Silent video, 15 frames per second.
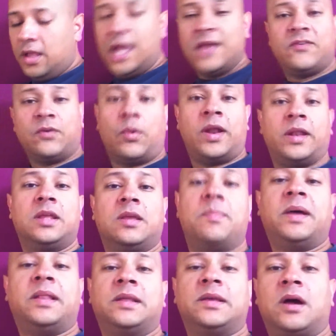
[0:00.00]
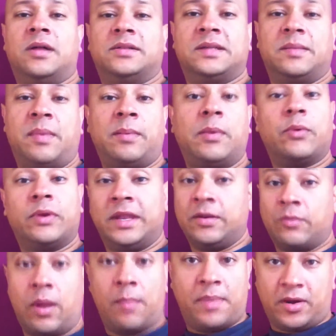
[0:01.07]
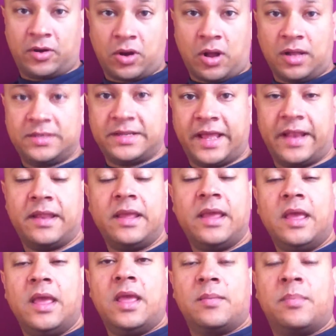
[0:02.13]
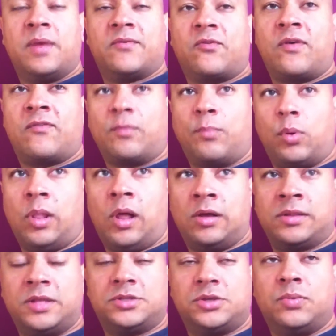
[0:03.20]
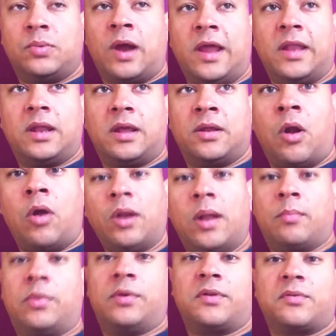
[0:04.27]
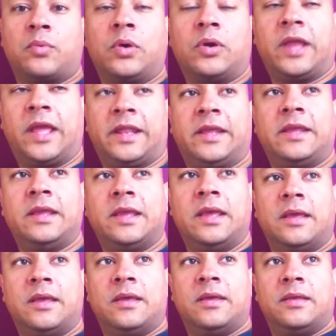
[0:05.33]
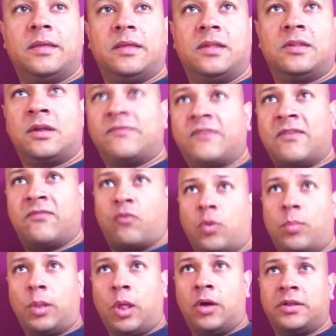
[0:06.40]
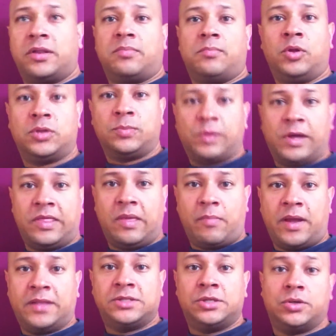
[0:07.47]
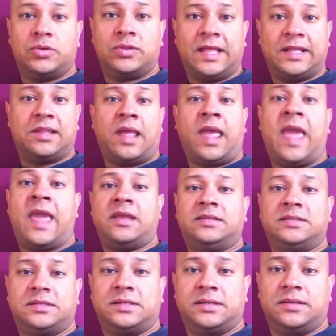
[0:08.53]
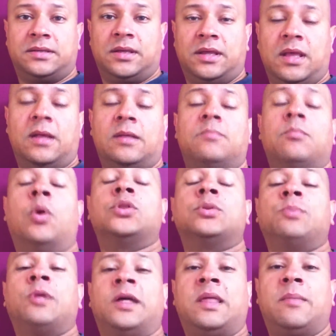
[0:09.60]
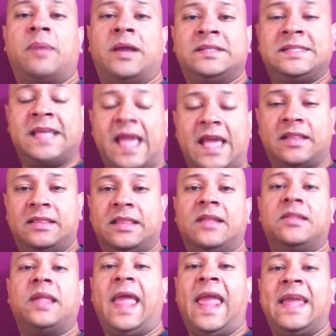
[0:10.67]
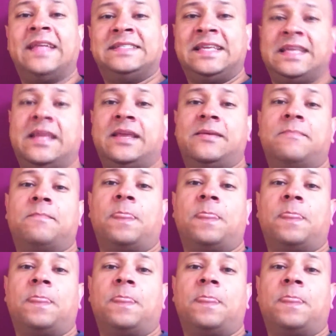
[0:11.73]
if you're writing compelling content, maybe we need to write better content, but for every blog that you write, in our numbers, we're getting, so if I have 4 blogs, multiply that by 2, that's 8. Multiply that by 10, that's 80.